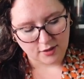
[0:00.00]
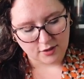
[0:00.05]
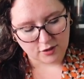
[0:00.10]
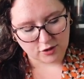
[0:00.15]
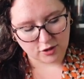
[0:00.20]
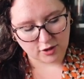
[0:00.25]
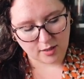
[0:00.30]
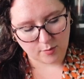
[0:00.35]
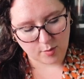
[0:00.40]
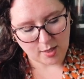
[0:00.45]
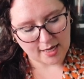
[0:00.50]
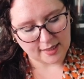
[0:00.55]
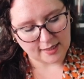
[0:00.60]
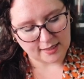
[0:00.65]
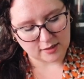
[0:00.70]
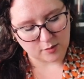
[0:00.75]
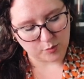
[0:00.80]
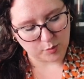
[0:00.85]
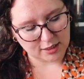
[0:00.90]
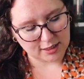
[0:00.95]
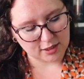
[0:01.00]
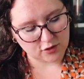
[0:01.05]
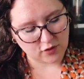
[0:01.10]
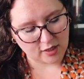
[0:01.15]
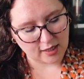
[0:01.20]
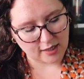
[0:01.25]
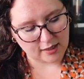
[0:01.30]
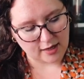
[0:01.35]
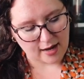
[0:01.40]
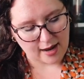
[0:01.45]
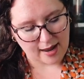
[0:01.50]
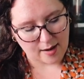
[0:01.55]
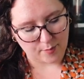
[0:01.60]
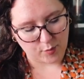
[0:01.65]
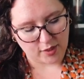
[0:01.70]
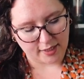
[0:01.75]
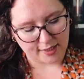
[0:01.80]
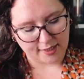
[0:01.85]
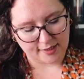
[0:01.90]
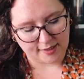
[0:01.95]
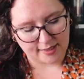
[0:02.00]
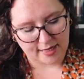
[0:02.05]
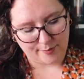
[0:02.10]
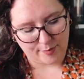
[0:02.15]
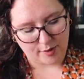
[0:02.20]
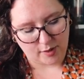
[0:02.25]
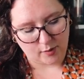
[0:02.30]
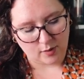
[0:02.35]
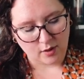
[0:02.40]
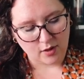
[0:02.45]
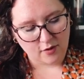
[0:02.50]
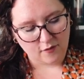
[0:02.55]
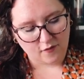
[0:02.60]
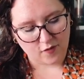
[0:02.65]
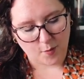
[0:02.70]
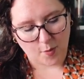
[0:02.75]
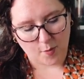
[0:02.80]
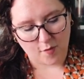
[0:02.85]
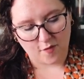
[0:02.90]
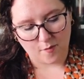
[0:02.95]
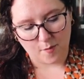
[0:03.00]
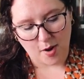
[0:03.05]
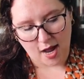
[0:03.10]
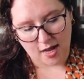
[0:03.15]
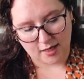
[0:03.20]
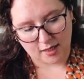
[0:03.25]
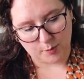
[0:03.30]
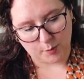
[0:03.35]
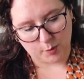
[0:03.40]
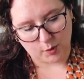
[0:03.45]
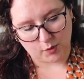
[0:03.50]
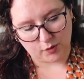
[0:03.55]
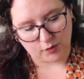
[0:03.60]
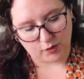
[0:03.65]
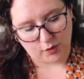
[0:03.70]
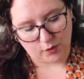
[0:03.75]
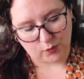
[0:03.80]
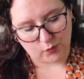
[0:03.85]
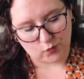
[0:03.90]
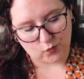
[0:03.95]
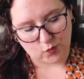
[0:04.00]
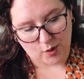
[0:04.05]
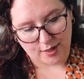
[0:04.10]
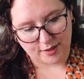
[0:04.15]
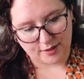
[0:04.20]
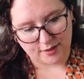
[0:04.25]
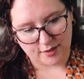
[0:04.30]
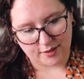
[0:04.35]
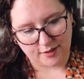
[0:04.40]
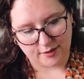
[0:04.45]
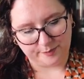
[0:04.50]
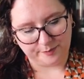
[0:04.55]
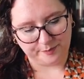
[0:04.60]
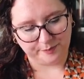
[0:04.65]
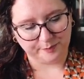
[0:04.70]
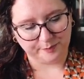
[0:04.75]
Shuggie Bain* is a blistering and heartbreaking debut from a remarkable new writer.